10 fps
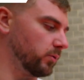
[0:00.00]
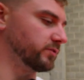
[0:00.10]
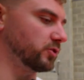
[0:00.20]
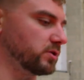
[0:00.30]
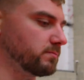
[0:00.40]

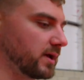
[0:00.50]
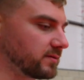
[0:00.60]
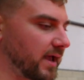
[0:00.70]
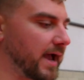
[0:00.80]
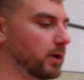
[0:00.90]
with the
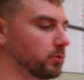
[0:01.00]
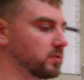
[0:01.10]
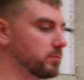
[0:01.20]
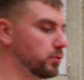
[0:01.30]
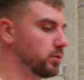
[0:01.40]
gymnast how
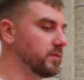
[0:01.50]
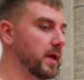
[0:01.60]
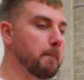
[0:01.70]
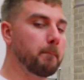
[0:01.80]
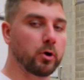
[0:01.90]
to move
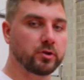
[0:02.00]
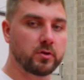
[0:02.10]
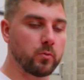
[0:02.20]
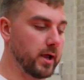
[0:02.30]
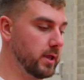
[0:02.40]
their
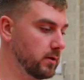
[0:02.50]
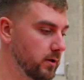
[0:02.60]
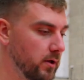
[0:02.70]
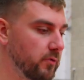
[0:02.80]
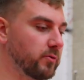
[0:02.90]
body weight
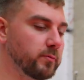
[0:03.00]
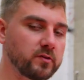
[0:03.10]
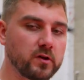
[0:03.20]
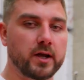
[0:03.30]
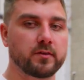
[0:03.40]
from
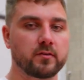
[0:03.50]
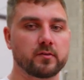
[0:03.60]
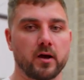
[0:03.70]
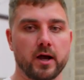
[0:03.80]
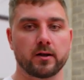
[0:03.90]
side to
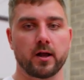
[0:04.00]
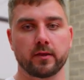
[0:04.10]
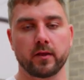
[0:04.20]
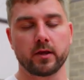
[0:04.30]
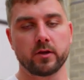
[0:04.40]
side
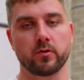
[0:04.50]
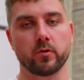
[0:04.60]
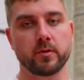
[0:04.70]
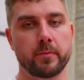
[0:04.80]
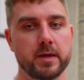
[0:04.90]
like they're going to
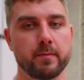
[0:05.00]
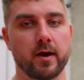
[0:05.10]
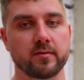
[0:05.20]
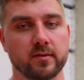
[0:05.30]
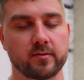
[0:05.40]
do on the
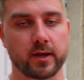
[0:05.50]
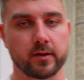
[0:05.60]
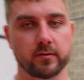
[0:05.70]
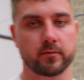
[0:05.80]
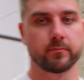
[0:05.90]
P-bars in a second.